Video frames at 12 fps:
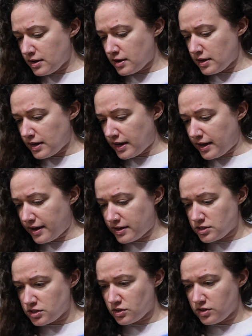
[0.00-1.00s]
Yeah,
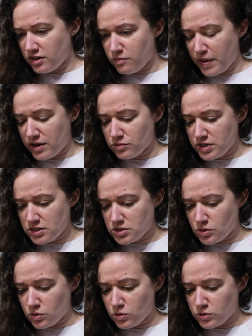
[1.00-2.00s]
so they've been
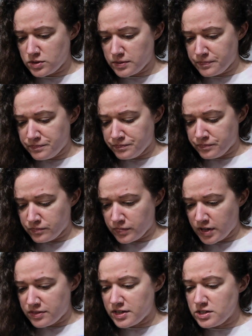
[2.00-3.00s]
resold.
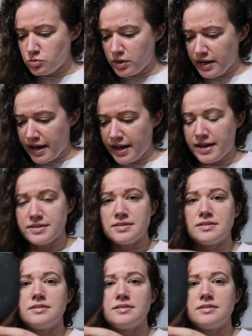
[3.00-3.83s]
This one has